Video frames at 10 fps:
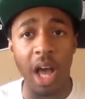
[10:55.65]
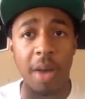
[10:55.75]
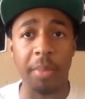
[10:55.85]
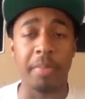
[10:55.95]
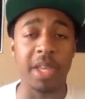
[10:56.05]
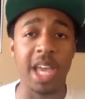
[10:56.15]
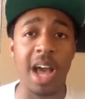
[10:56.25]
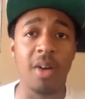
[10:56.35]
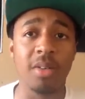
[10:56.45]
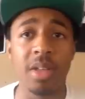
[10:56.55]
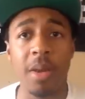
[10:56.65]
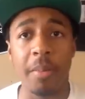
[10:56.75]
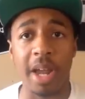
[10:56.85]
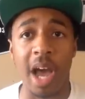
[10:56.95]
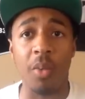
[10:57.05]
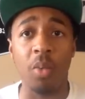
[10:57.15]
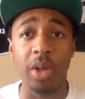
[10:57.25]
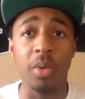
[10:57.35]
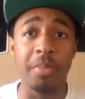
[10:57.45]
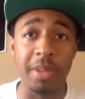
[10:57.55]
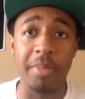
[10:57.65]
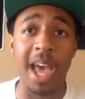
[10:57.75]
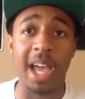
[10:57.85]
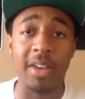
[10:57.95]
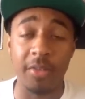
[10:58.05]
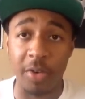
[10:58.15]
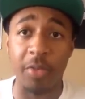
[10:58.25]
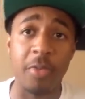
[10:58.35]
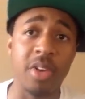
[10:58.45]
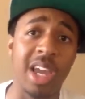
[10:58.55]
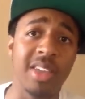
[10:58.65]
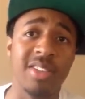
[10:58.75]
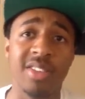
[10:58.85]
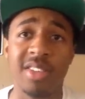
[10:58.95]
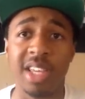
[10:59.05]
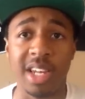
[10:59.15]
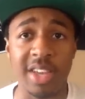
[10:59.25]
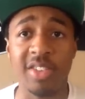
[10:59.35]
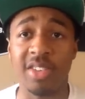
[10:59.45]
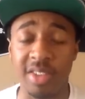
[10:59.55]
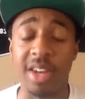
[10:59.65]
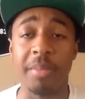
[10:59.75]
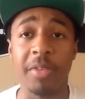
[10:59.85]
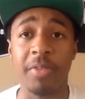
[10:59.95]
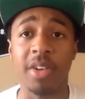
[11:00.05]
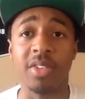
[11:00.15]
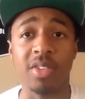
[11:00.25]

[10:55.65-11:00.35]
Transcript: I'm going to be out, but I will be back for the free agency, and that shit's going to be fun.